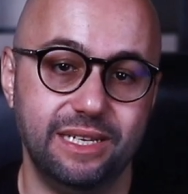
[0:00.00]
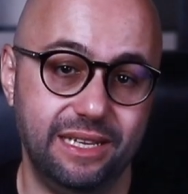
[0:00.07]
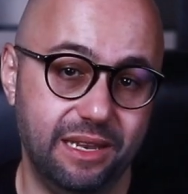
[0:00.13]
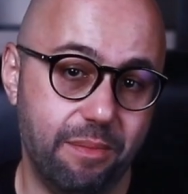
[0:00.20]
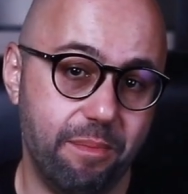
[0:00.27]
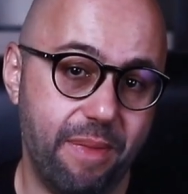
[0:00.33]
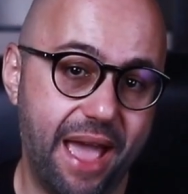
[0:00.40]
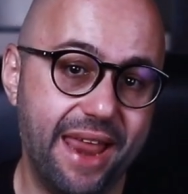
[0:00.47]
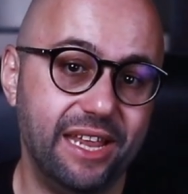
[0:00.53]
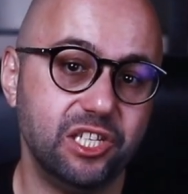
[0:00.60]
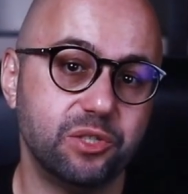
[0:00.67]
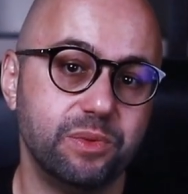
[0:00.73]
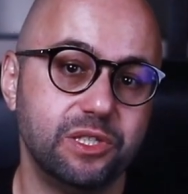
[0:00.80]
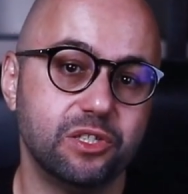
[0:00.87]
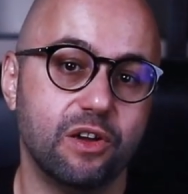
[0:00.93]
in the
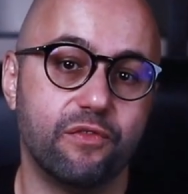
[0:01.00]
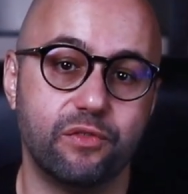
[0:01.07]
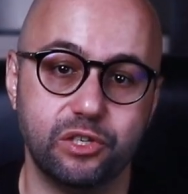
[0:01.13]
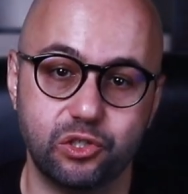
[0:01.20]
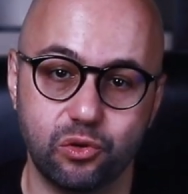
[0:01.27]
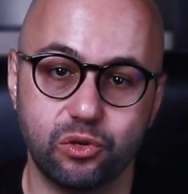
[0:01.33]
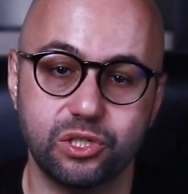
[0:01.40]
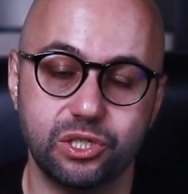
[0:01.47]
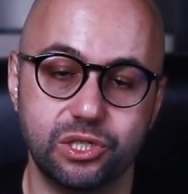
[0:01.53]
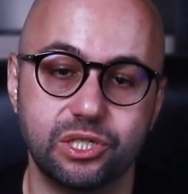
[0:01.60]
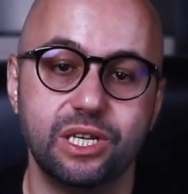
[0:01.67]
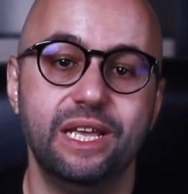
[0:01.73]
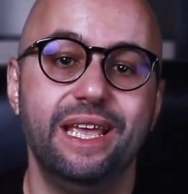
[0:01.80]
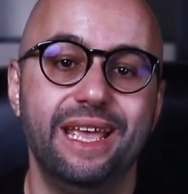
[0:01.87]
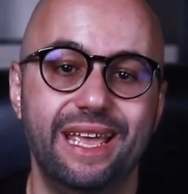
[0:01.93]
management of resources
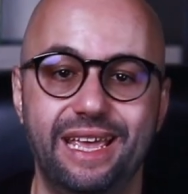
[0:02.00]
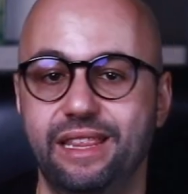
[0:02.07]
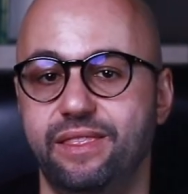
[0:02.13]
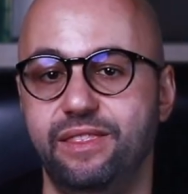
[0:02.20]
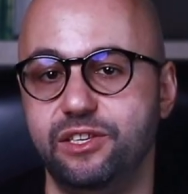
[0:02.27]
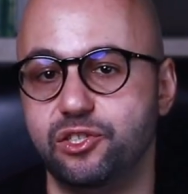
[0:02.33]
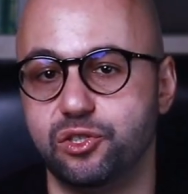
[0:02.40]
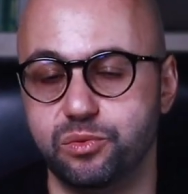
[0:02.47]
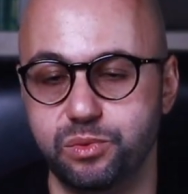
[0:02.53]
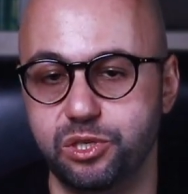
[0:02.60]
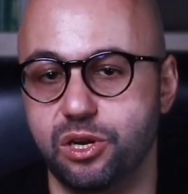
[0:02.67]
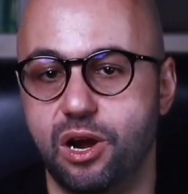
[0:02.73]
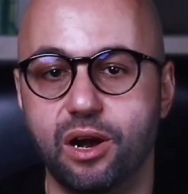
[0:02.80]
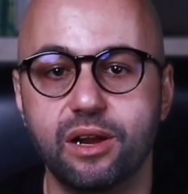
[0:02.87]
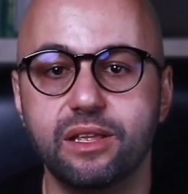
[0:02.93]
in
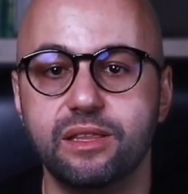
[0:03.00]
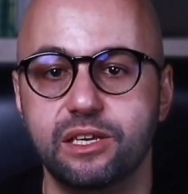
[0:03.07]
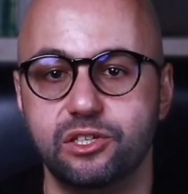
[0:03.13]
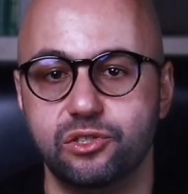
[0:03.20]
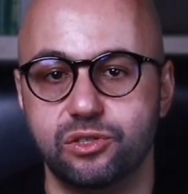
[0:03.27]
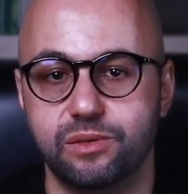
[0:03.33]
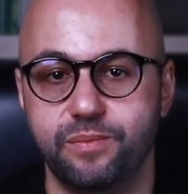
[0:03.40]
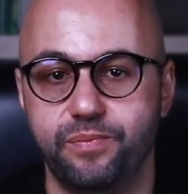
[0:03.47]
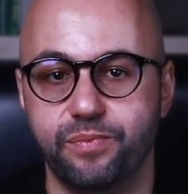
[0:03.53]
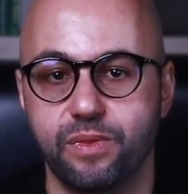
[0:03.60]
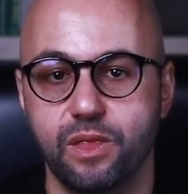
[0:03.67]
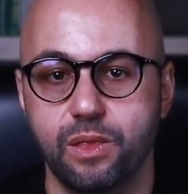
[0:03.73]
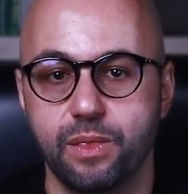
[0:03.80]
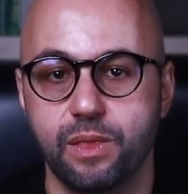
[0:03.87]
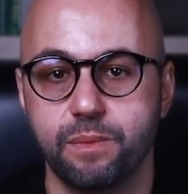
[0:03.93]
distributed architecture.
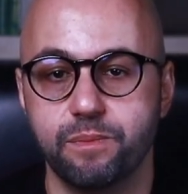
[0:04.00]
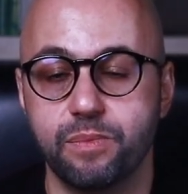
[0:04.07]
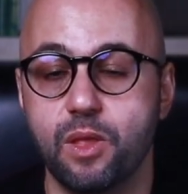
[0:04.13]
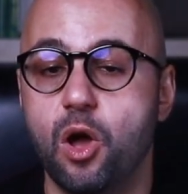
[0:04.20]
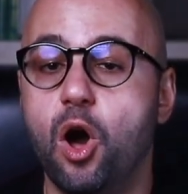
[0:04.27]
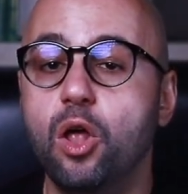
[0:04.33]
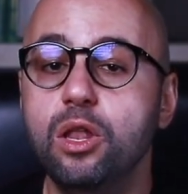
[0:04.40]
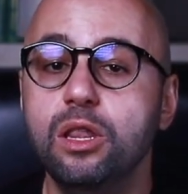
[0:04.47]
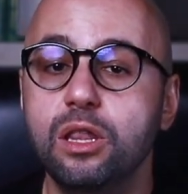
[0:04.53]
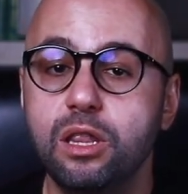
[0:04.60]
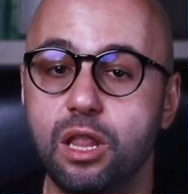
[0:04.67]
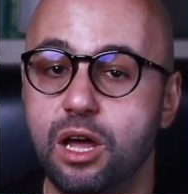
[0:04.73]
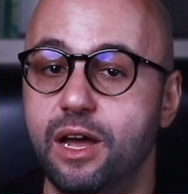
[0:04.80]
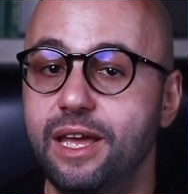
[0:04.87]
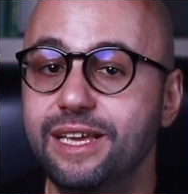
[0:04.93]

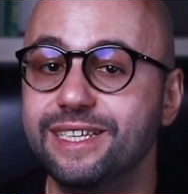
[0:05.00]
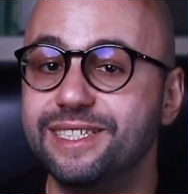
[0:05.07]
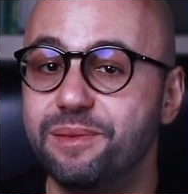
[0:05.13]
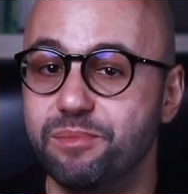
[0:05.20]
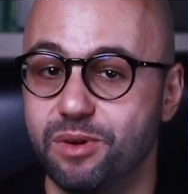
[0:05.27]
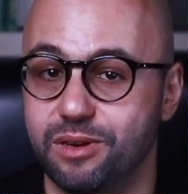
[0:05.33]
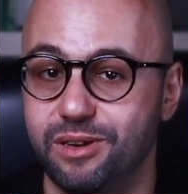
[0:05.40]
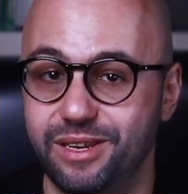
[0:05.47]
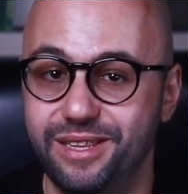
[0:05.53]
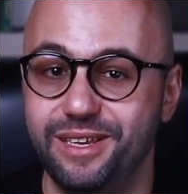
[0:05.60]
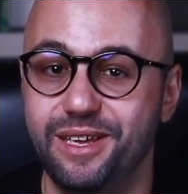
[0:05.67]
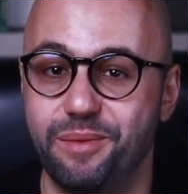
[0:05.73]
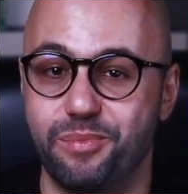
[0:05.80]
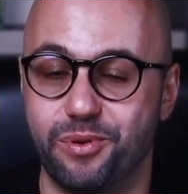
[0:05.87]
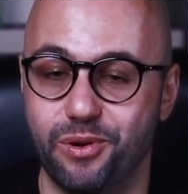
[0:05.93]
Unlike the
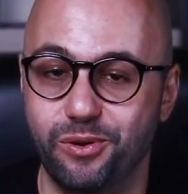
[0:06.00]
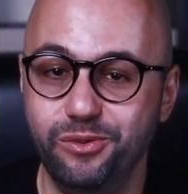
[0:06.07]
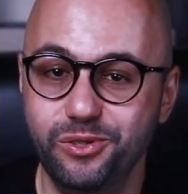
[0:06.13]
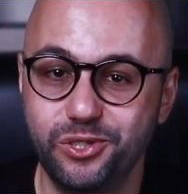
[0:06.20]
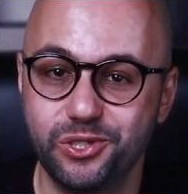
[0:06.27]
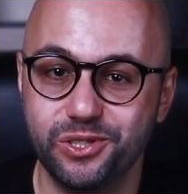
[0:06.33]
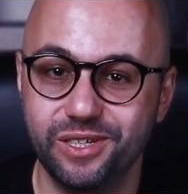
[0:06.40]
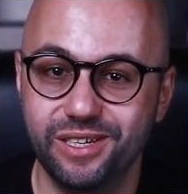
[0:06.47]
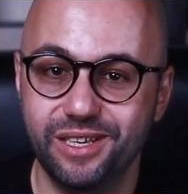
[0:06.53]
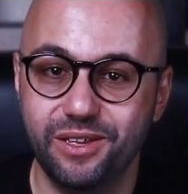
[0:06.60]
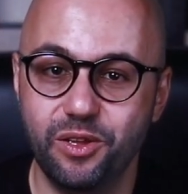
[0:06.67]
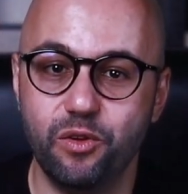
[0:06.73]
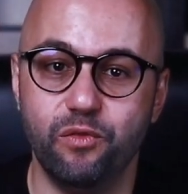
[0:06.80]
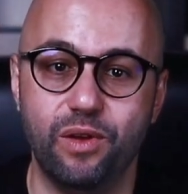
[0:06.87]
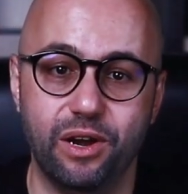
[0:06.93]
monolithic approach,
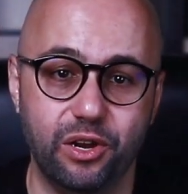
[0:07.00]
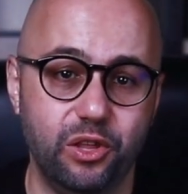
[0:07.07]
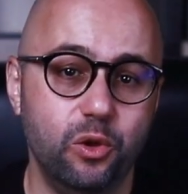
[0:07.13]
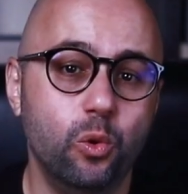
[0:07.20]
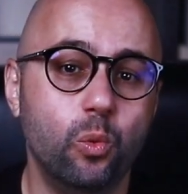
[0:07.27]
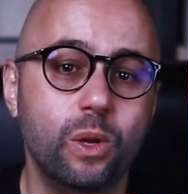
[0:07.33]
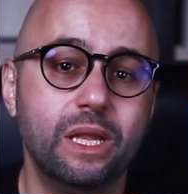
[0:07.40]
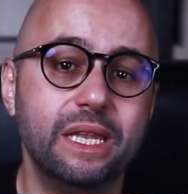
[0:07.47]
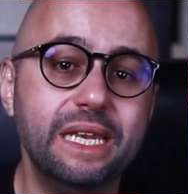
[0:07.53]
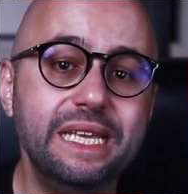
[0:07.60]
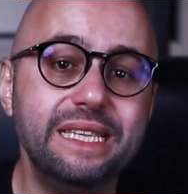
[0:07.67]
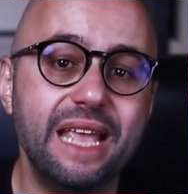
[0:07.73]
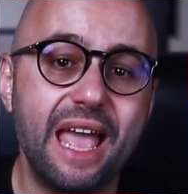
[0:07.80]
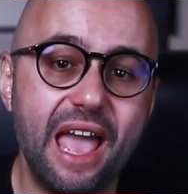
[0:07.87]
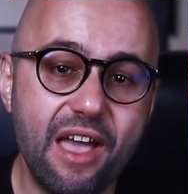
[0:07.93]
where you will
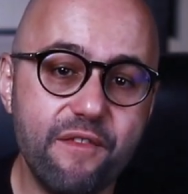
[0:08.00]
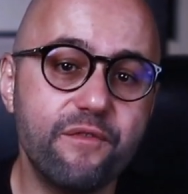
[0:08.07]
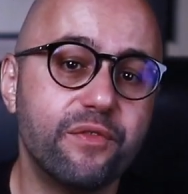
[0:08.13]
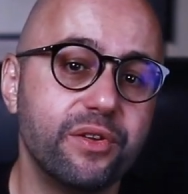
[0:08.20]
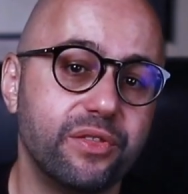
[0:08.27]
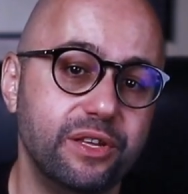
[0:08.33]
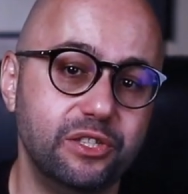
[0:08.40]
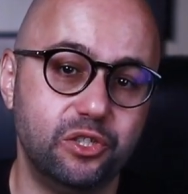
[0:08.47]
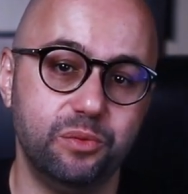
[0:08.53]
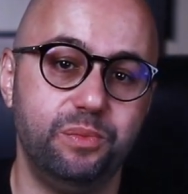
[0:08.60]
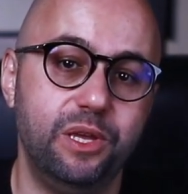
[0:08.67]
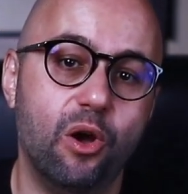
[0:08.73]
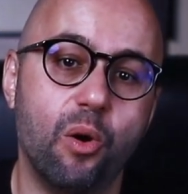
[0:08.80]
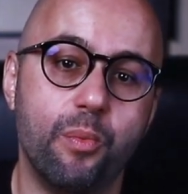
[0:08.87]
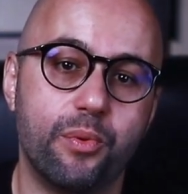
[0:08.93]
need everything to
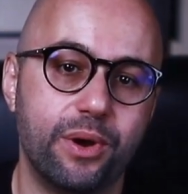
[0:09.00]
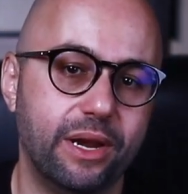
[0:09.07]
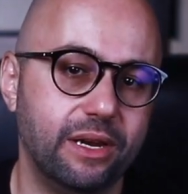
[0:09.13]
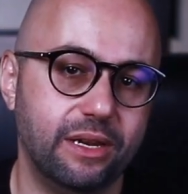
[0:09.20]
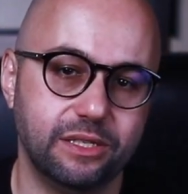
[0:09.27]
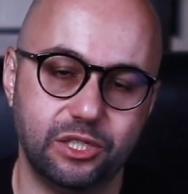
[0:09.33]
be operating